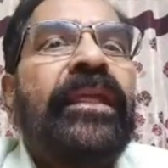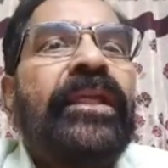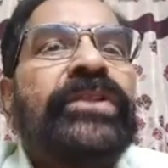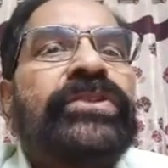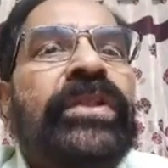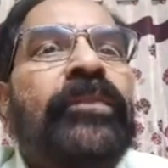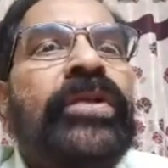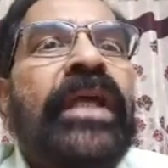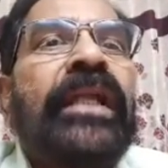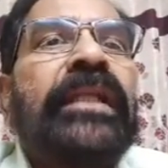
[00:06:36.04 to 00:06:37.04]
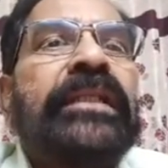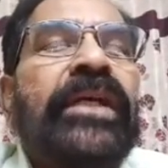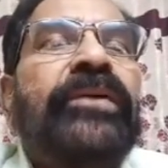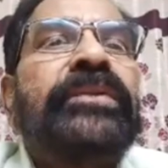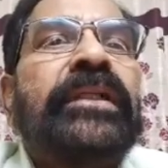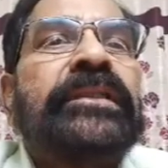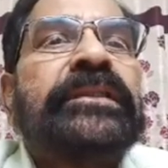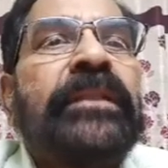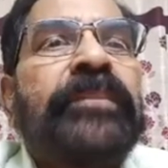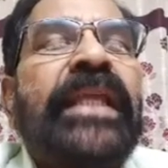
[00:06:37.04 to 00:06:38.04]
So the motor nerve
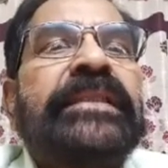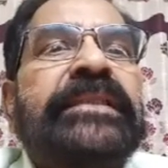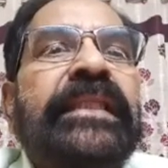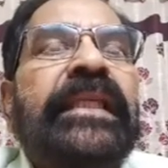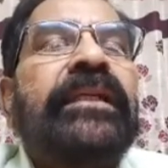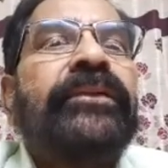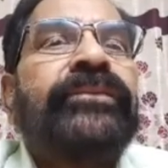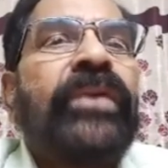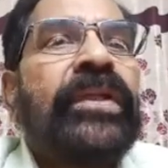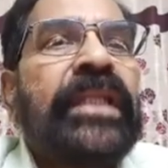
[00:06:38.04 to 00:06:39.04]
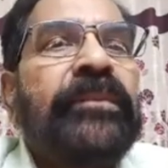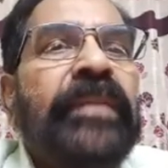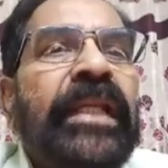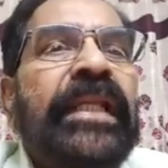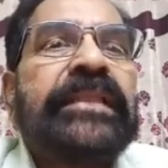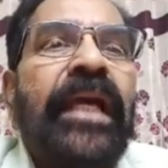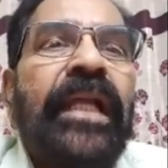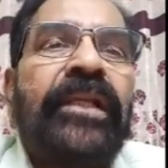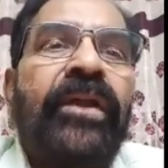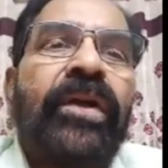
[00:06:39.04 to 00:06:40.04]
supplies the frontal bellies
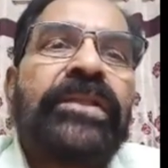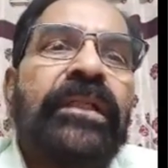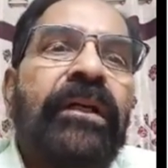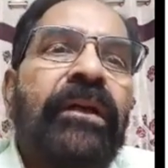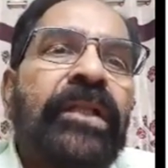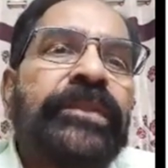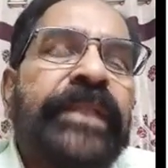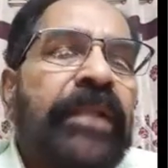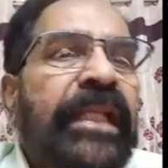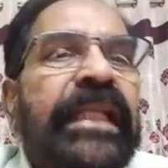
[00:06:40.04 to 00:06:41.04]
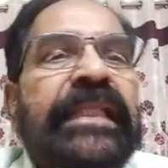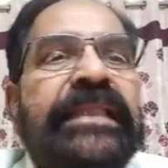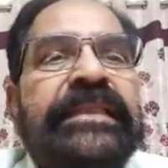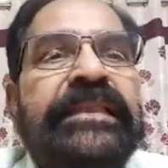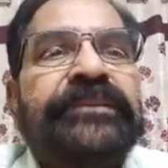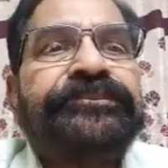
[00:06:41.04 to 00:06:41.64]
and occipital bellies.